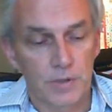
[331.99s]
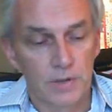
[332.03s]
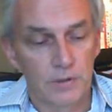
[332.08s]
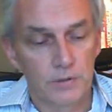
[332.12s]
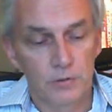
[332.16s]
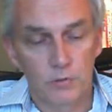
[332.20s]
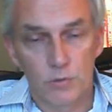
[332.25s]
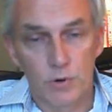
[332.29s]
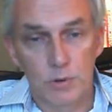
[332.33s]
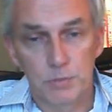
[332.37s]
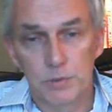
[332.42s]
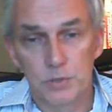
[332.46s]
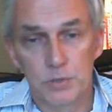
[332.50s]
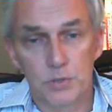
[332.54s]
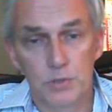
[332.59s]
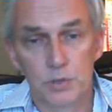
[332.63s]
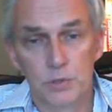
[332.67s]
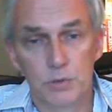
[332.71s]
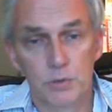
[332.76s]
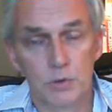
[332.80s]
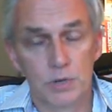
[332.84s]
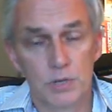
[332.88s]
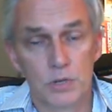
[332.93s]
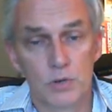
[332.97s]
disrupted
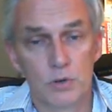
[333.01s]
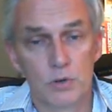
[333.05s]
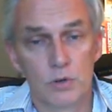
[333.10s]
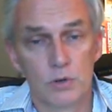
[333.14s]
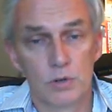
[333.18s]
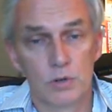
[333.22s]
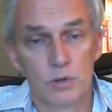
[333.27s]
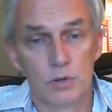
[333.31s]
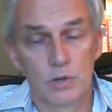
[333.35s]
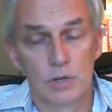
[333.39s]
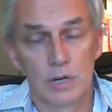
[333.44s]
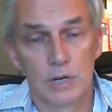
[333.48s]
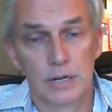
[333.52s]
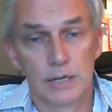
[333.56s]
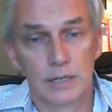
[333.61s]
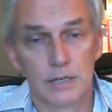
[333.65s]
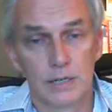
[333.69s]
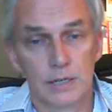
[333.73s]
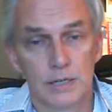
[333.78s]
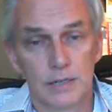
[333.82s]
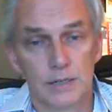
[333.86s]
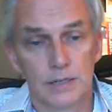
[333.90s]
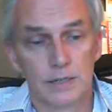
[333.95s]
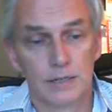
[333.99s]
you, and you're
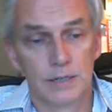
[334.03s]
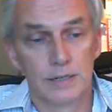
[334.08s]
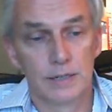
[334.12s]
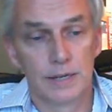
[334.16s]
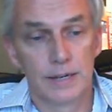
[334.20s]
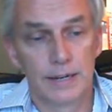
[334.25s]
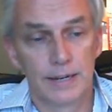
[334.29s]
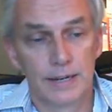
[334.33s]
uh,